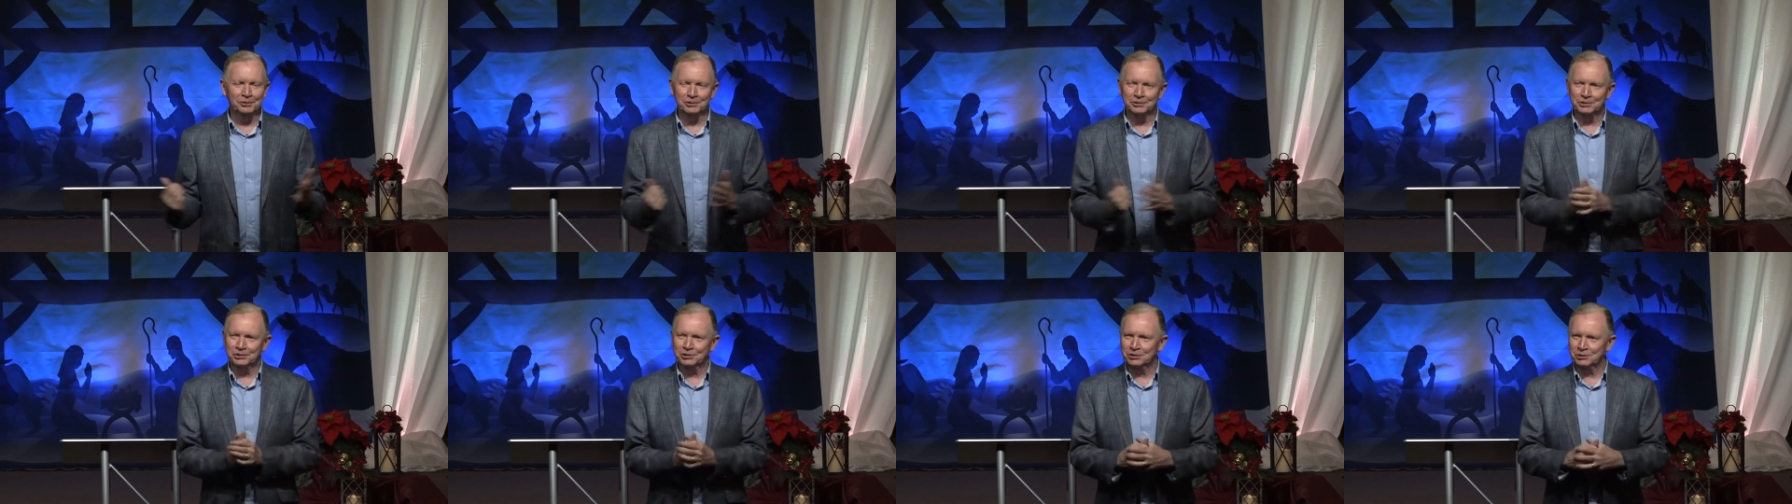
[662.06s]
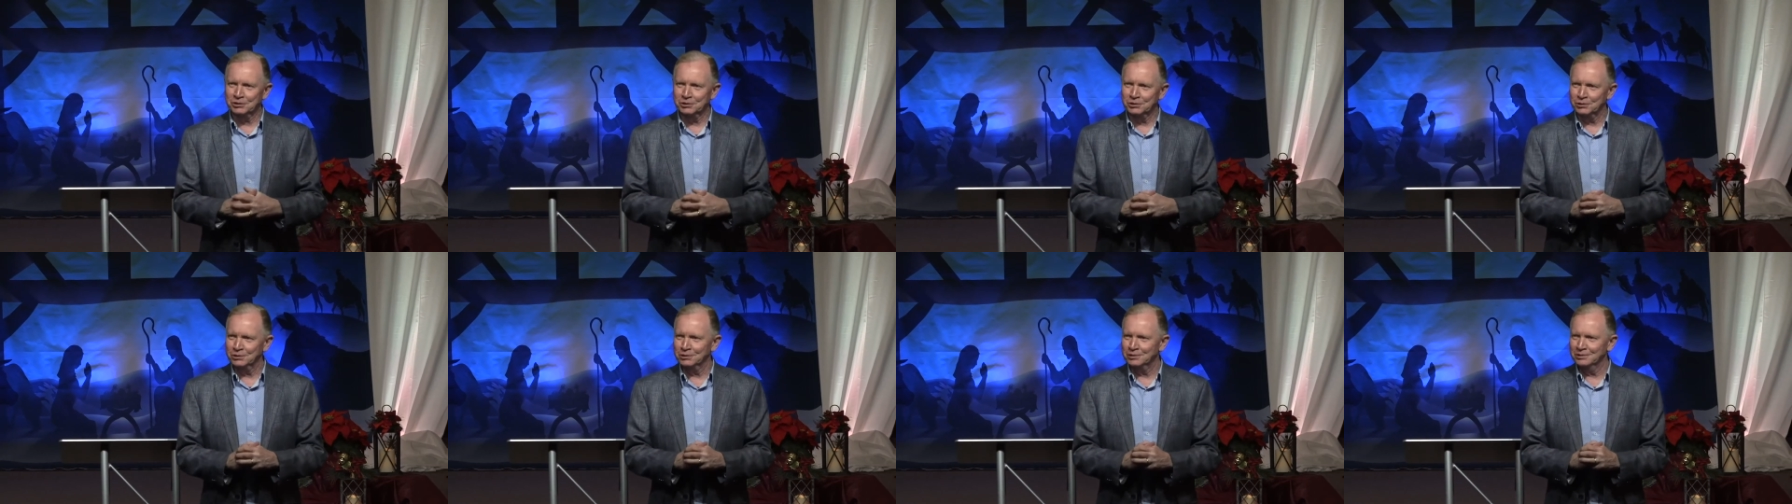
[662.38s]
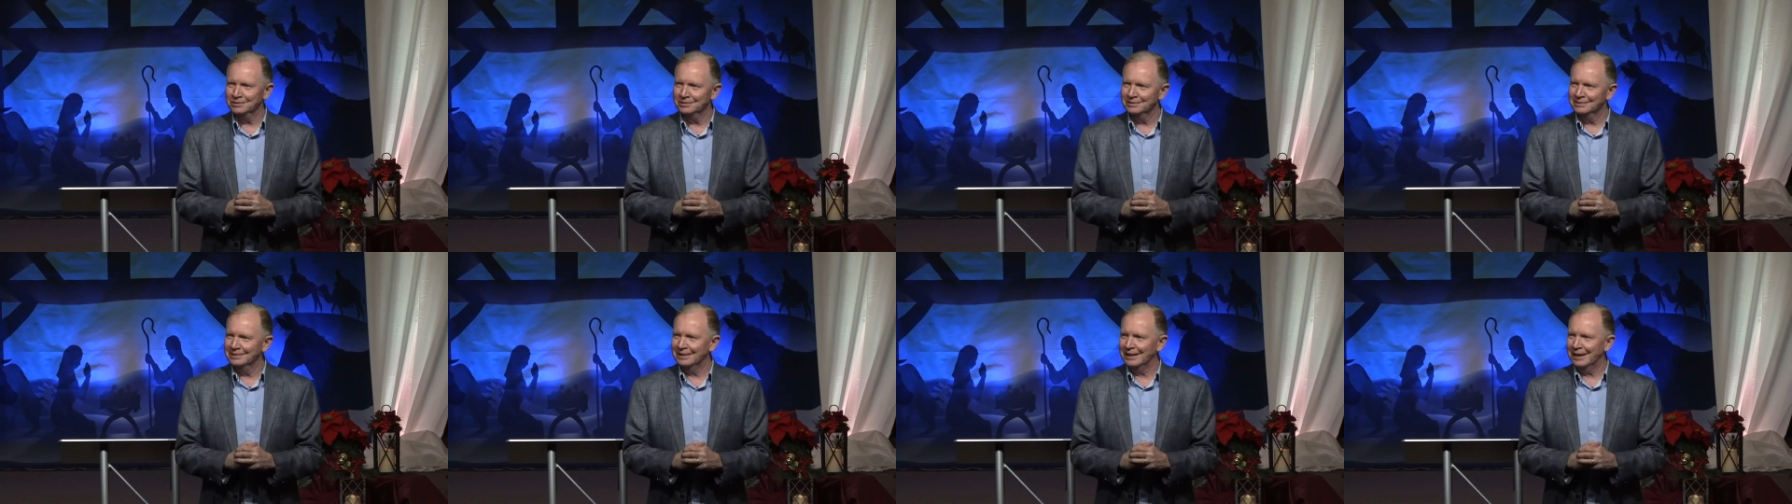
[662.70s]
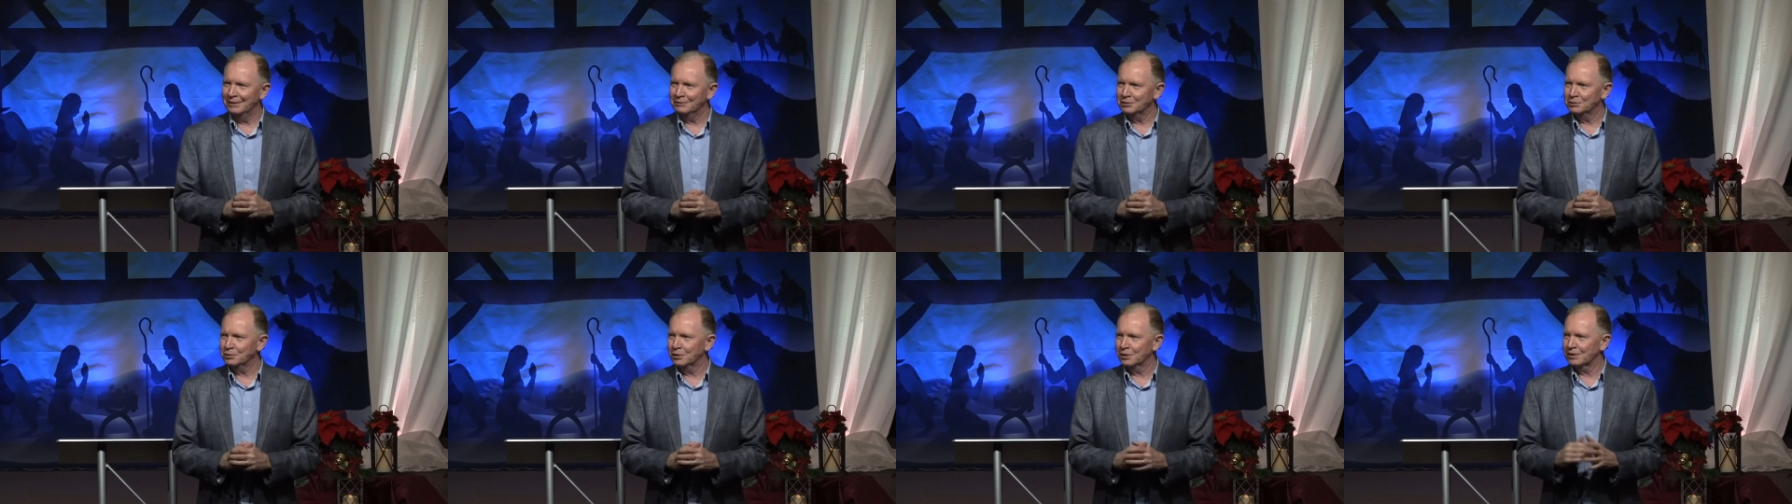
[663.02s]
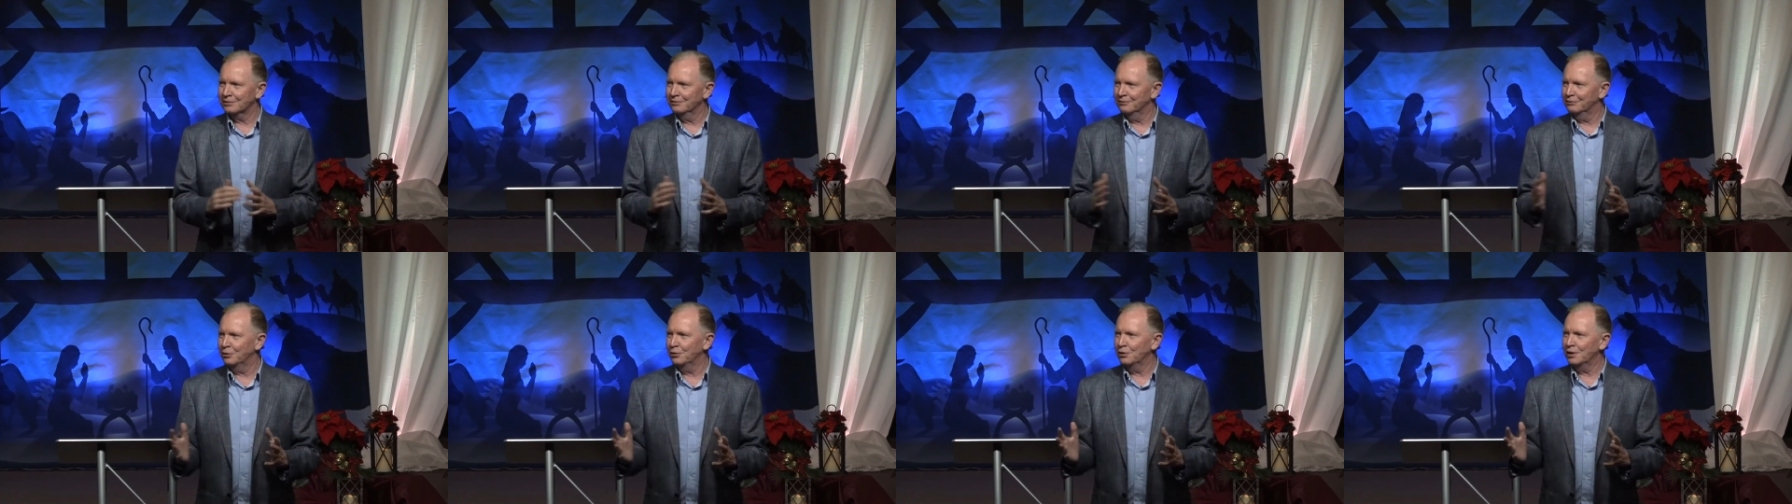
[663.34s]
school, and I was
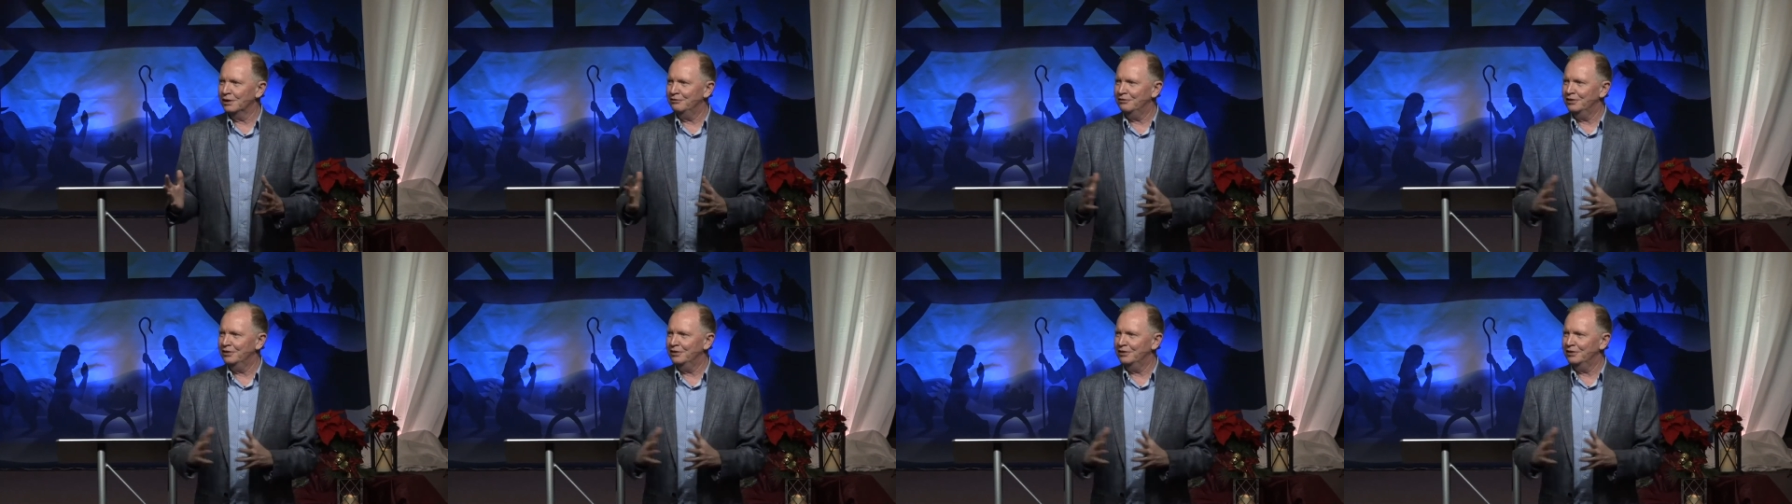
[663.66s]
working 40,